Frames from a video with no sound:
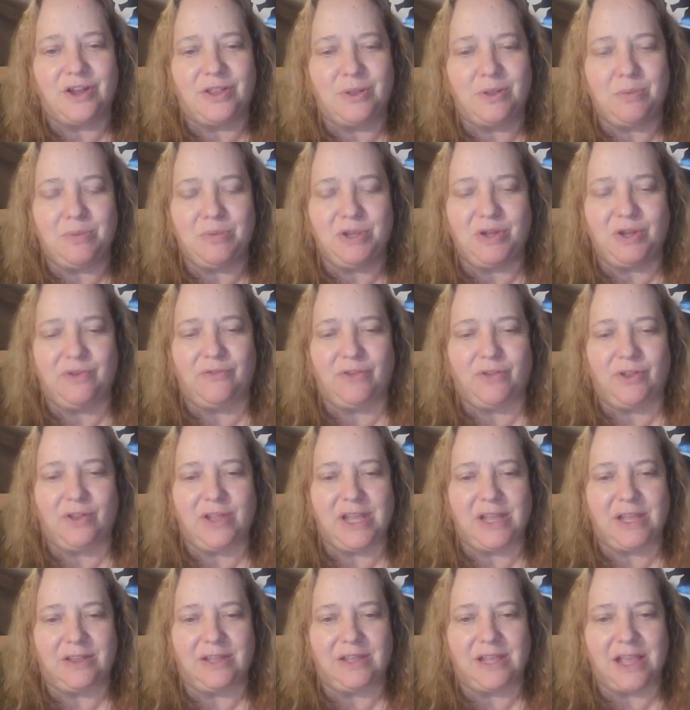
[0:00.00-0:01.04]
and the beautiful
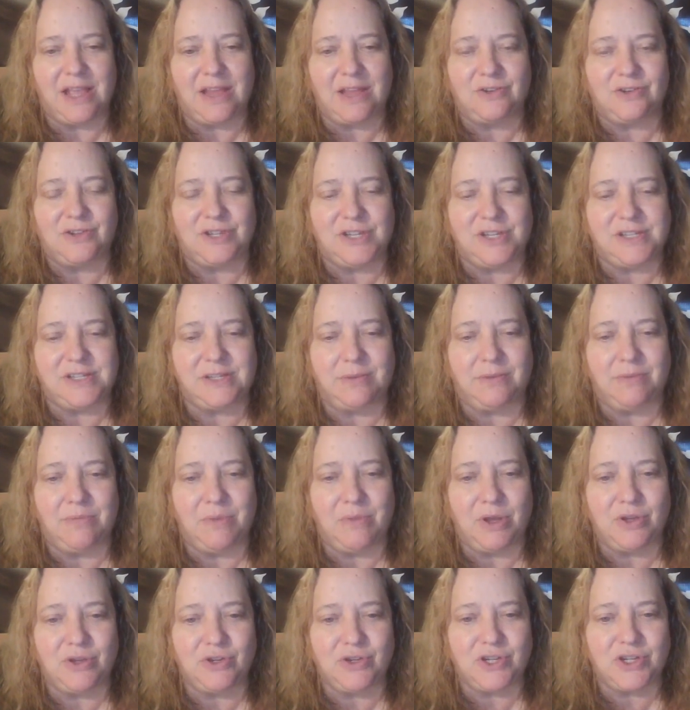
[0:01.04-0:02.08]
healing energies of
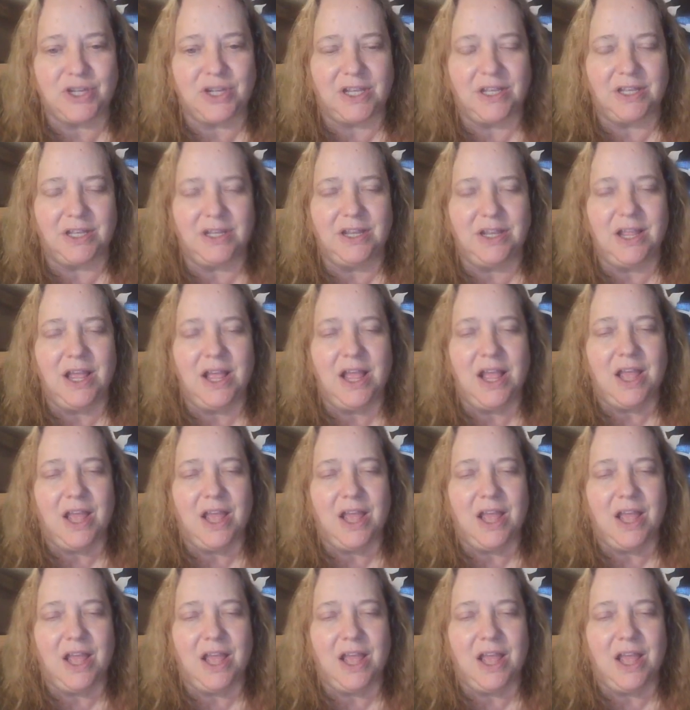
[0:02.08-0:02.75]
emotion,